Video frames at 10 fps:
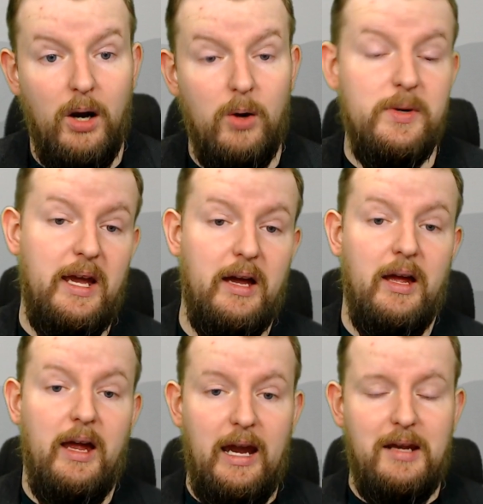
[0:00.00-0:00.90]
Oh
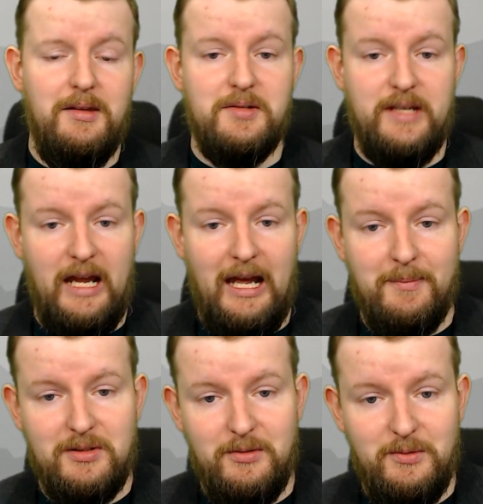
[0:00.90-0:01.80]
yeah, and there's an
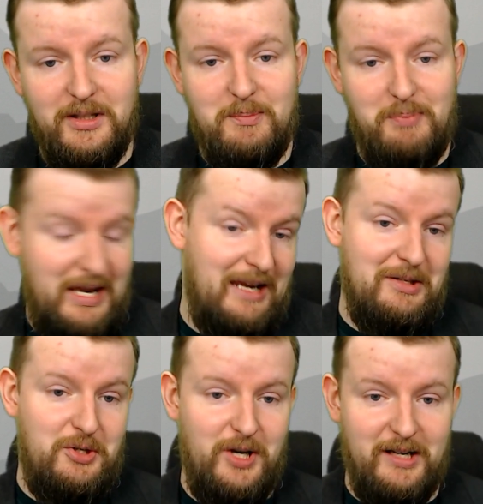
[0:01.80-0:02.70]
absolutely
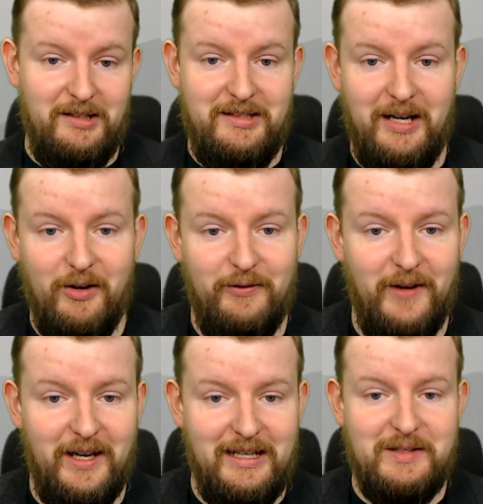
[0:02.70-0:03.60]
pants-shittingly
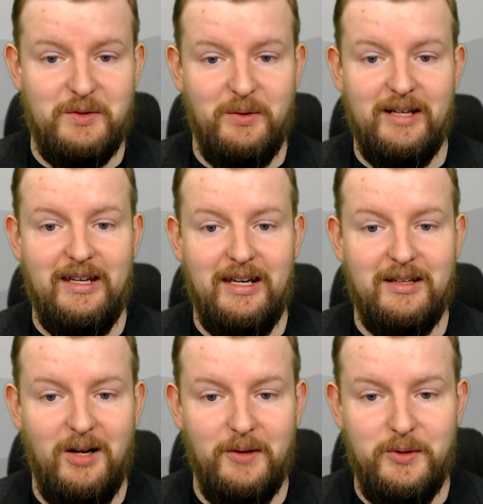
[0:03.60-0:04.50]
terrifying Easter egg
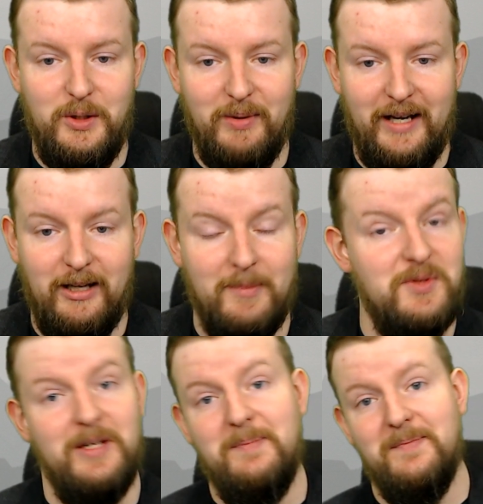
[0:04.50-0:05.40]
in Call of Duty Black Ops
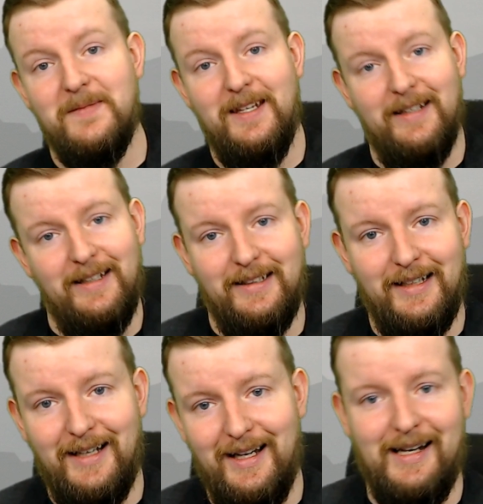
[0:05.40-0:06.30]
3.
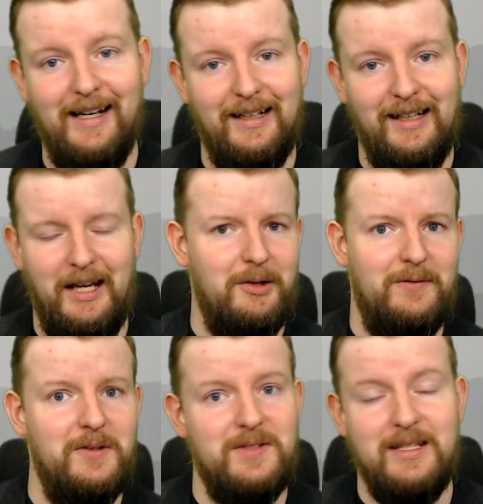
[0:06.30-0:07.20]
I don't know
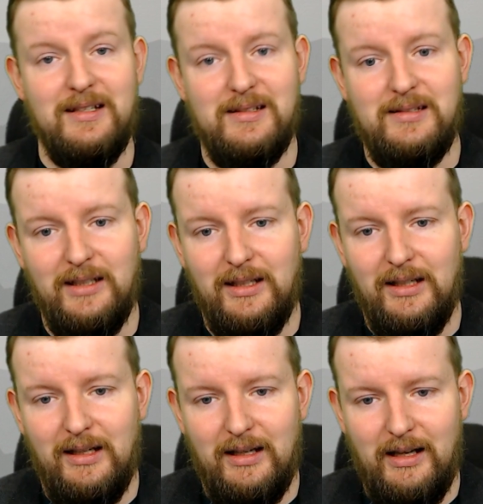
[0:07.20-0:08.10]
if you've seen this.
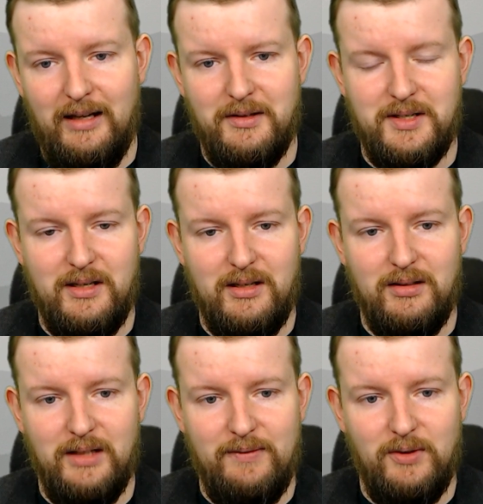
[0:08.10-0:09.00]
There's
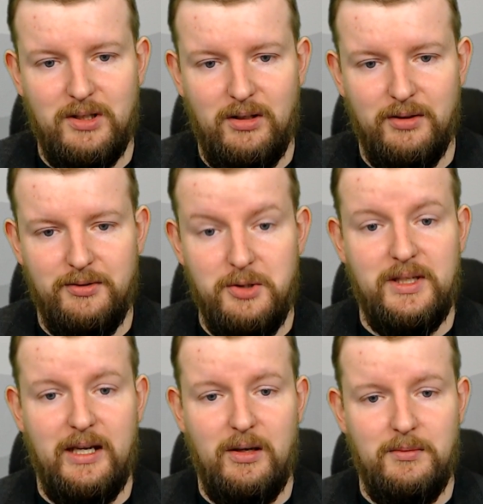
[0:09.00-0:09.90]
a level called
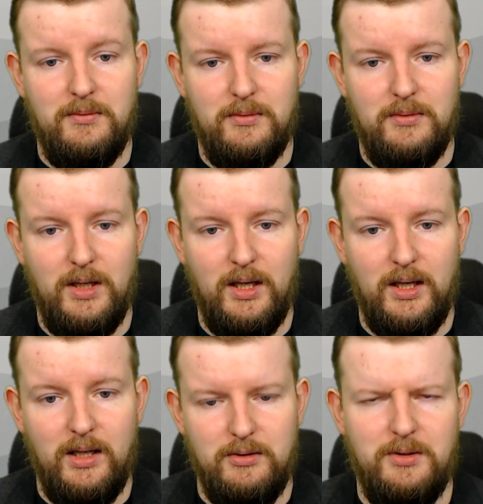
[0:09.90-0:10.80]
Nuketown,
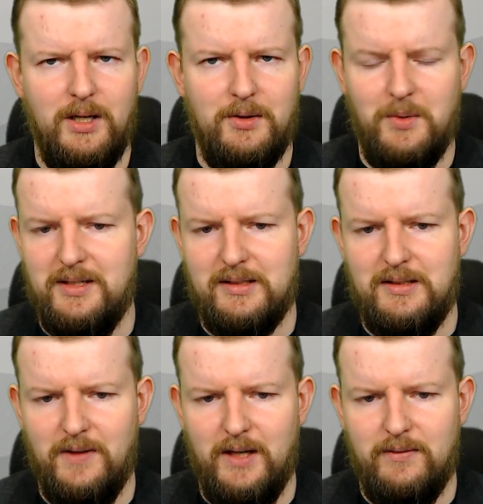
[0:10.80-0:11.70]
Nuketown
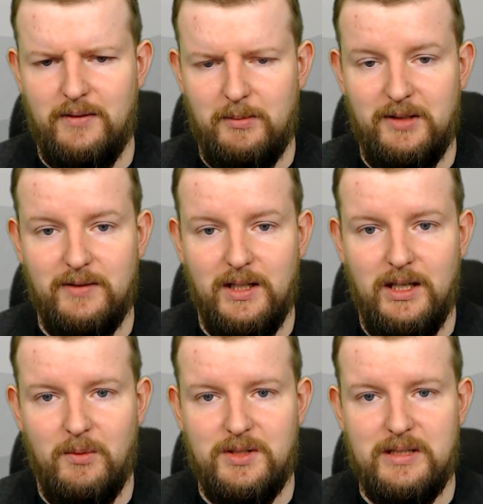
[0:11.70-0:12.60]
2065, I believe,
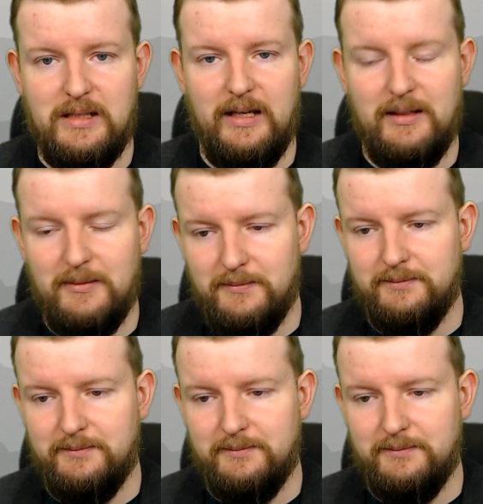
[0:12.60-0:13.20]
which is like,